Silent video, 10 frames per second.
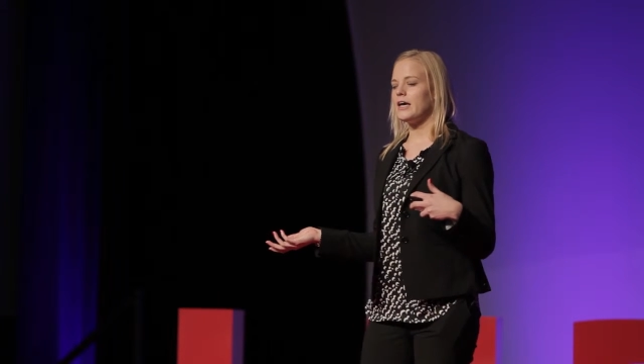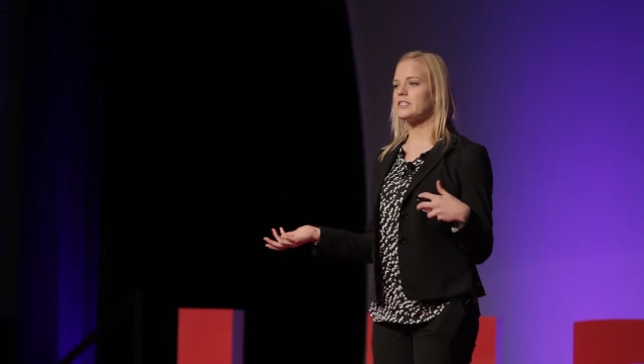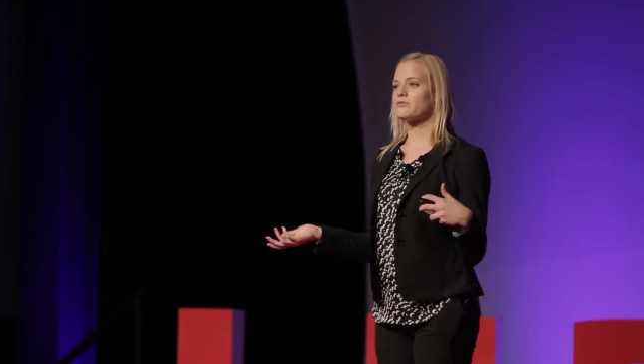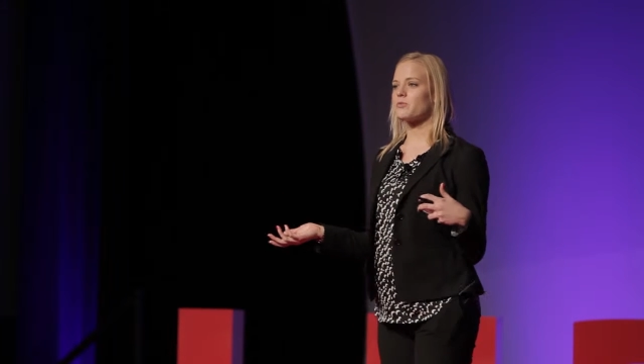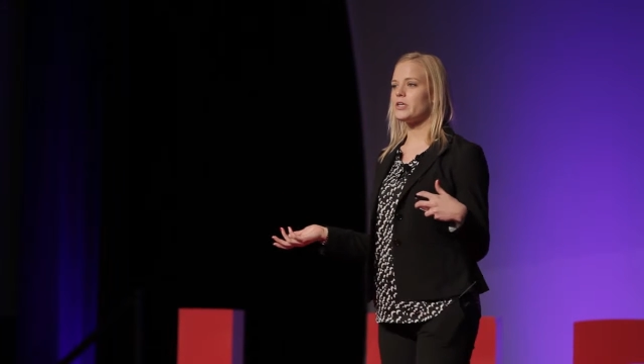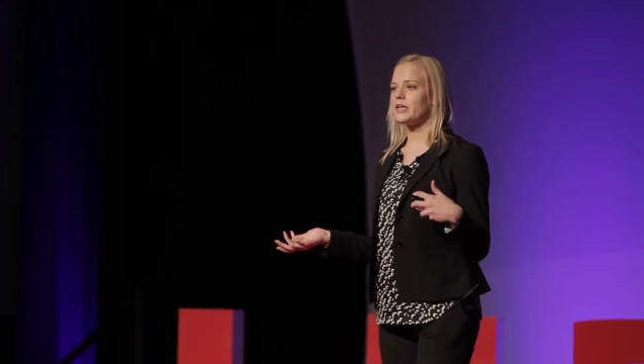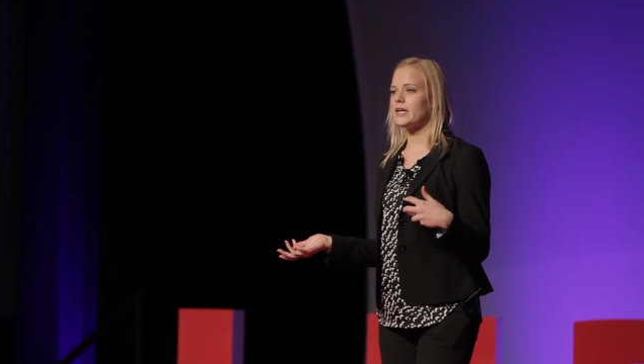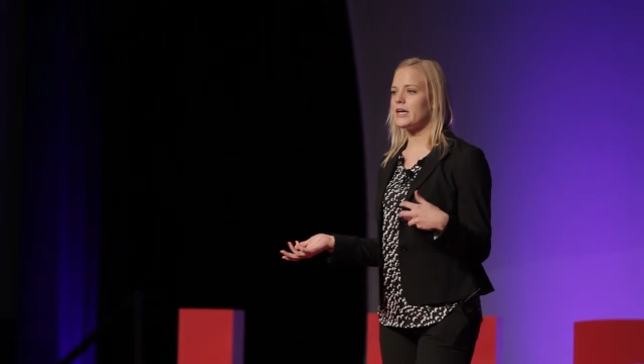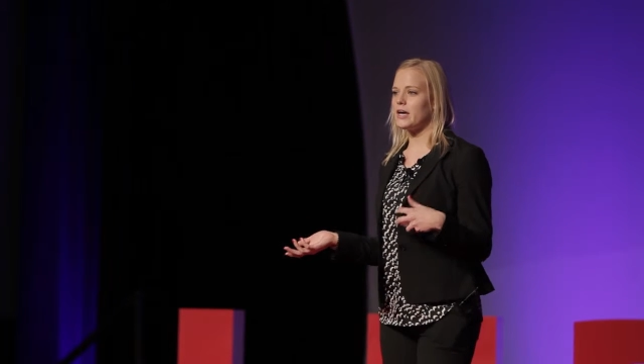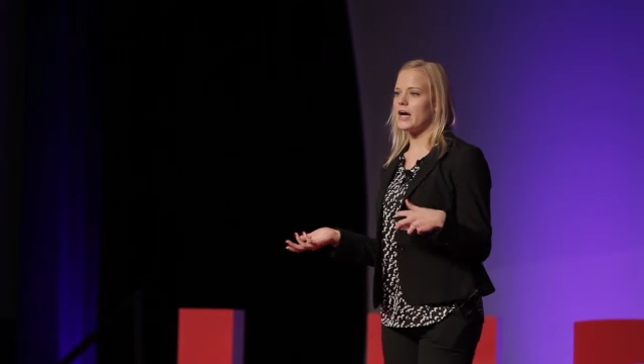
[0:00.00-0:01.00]
It's
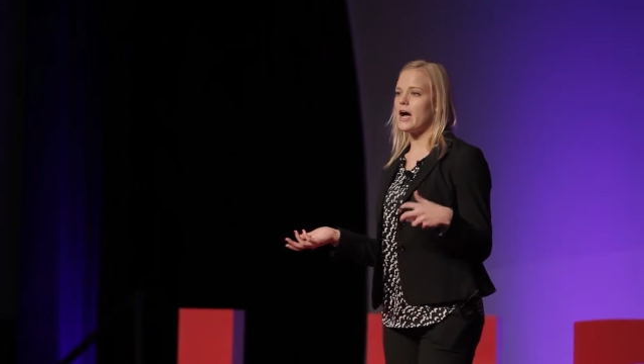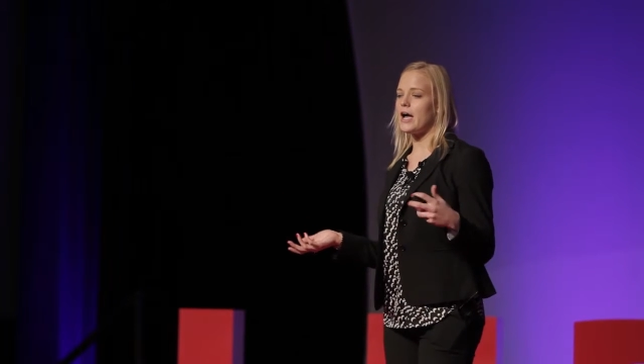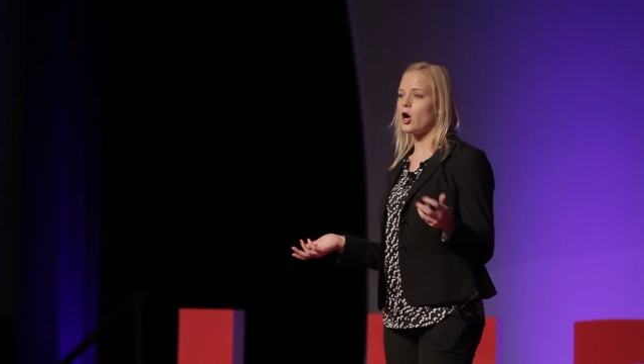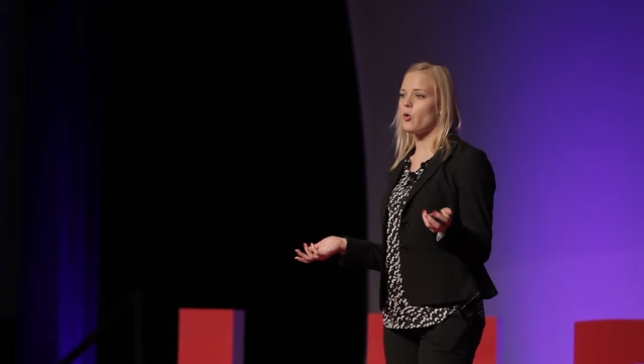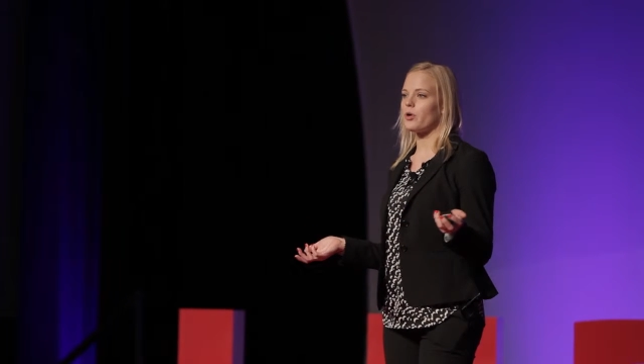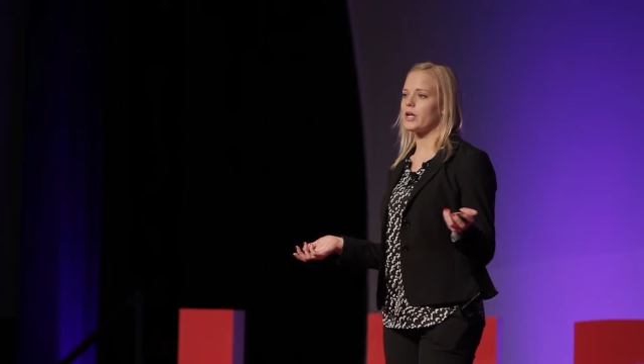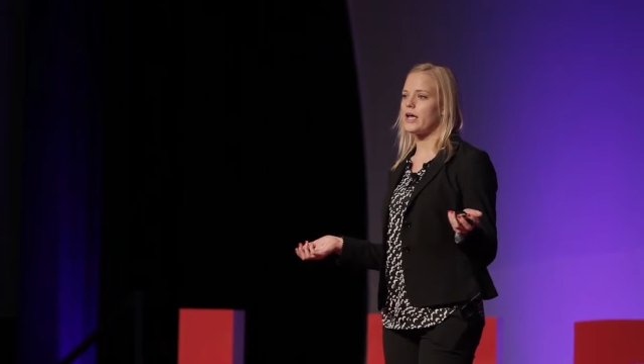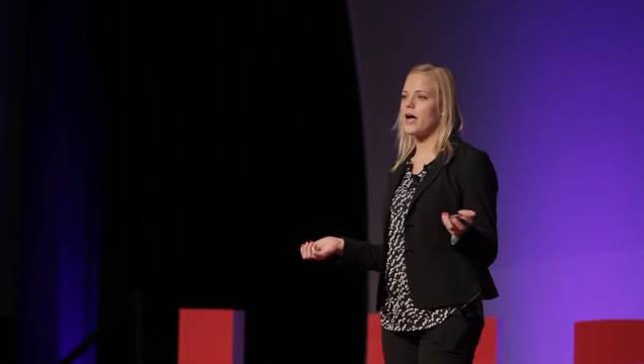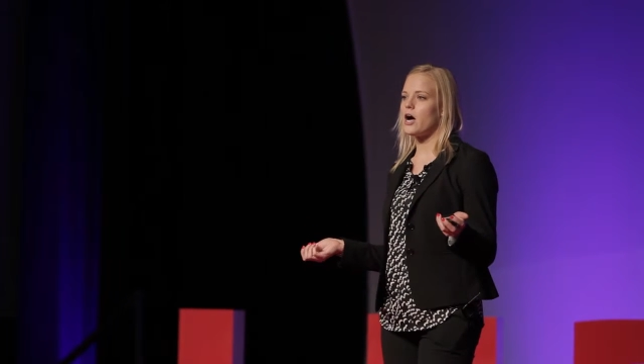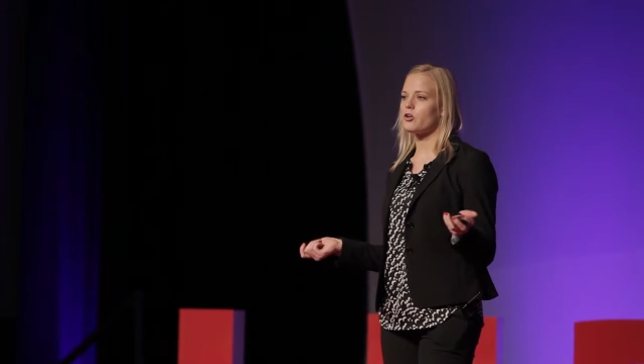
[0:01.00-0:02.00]
really
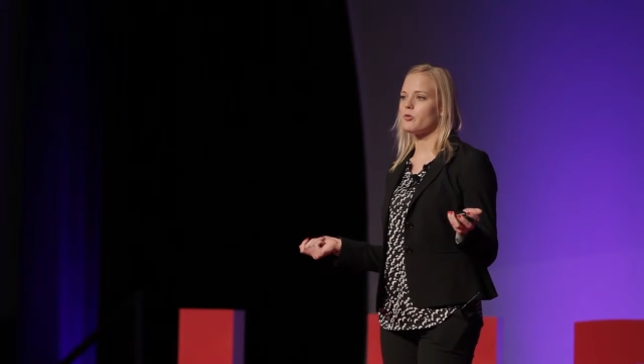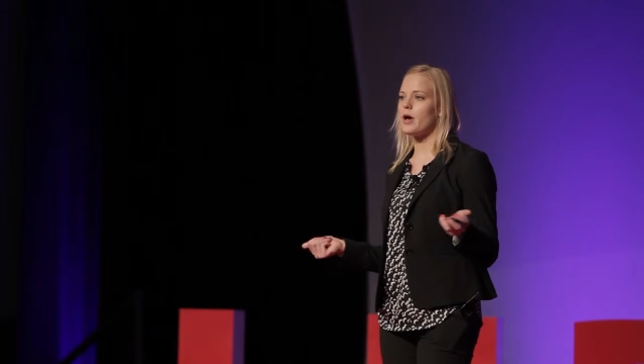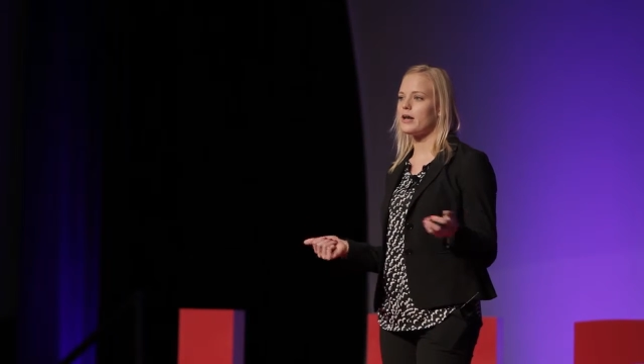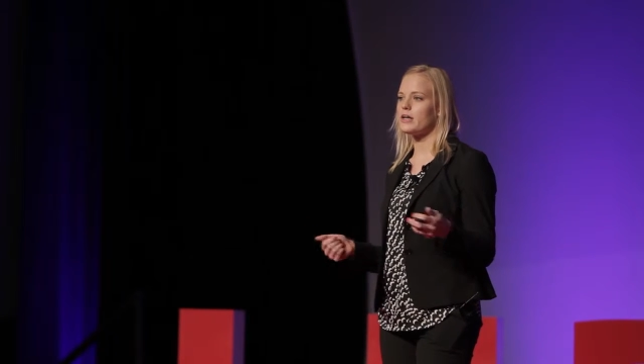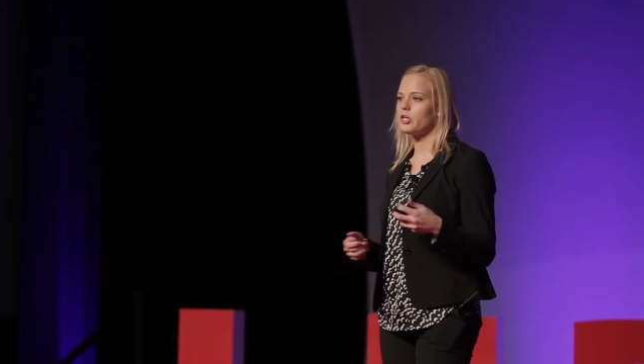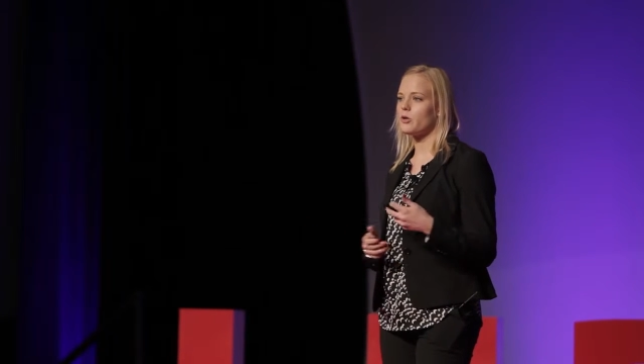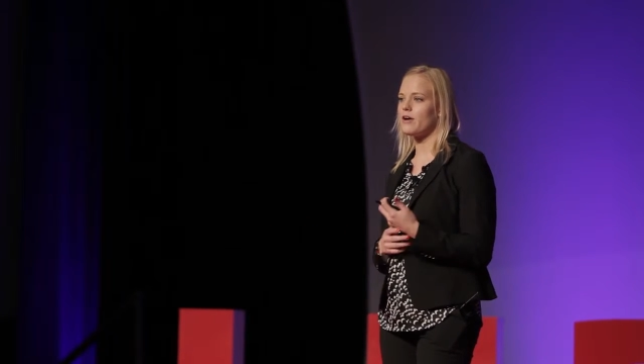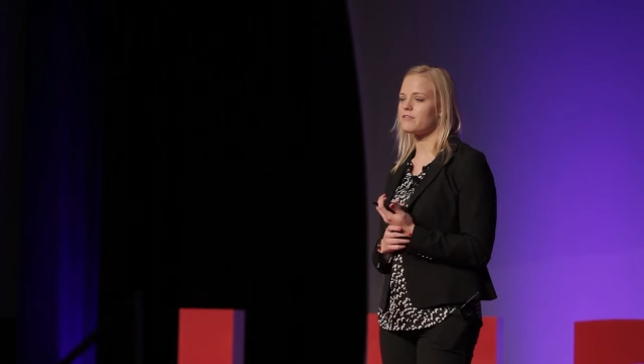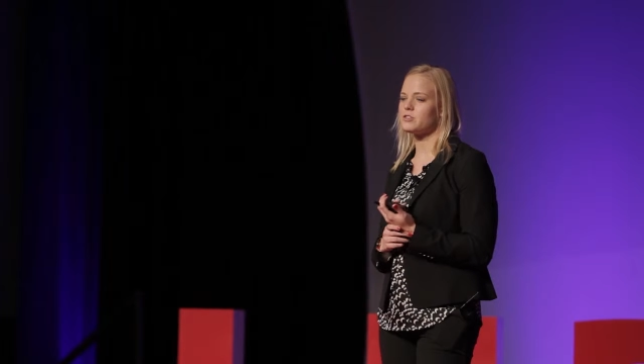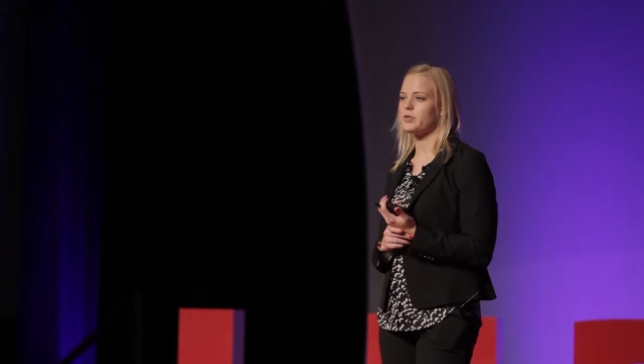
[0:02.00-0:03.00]
eye-opening how dependent you
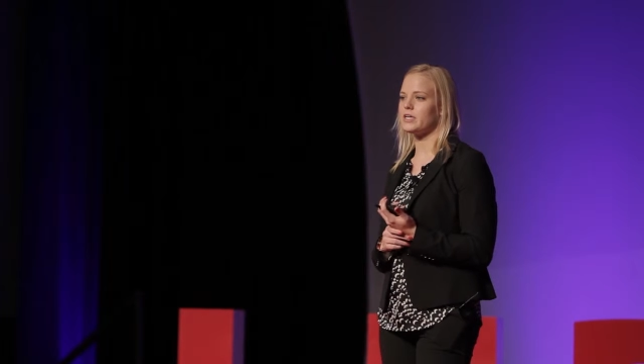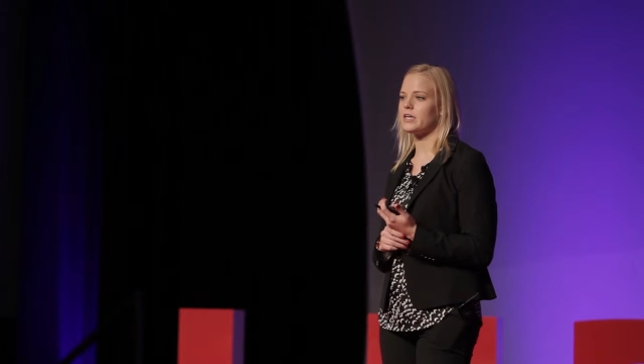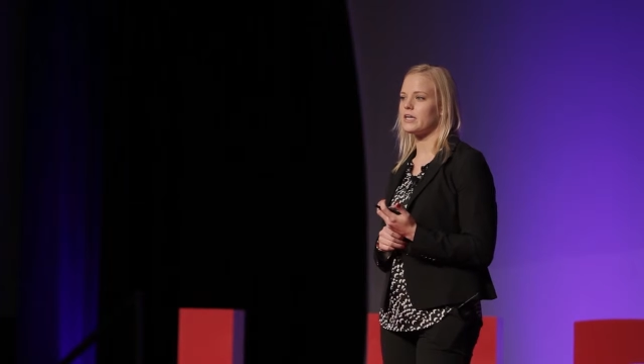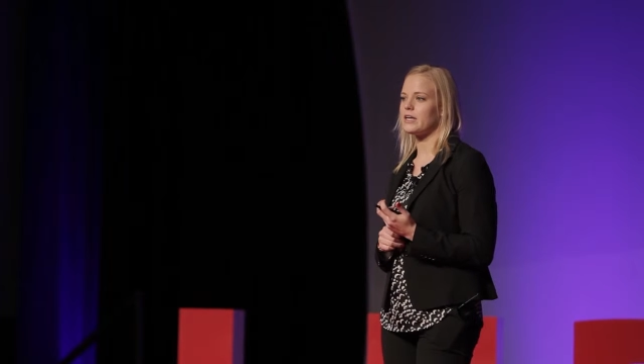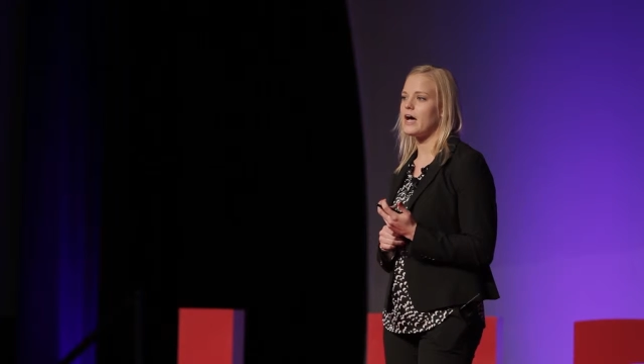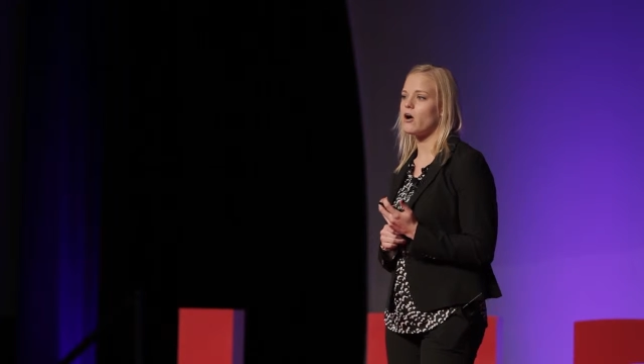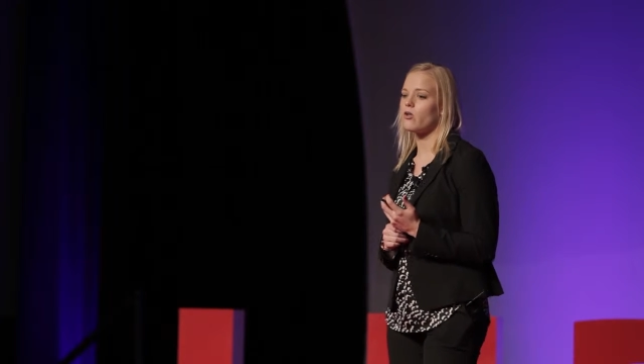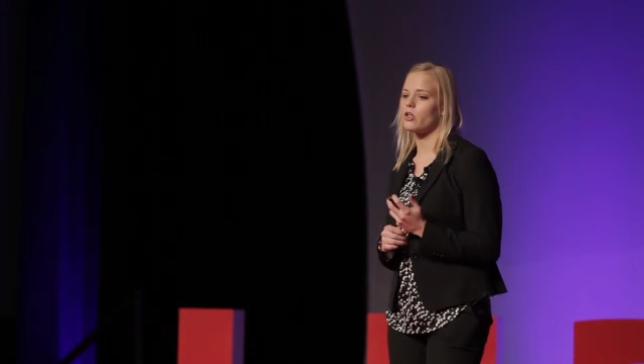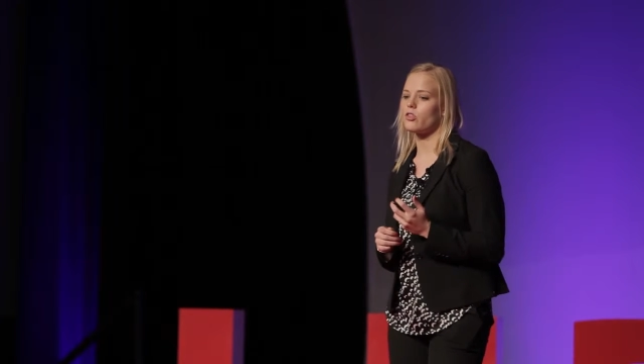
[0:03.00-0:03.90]
have to be and how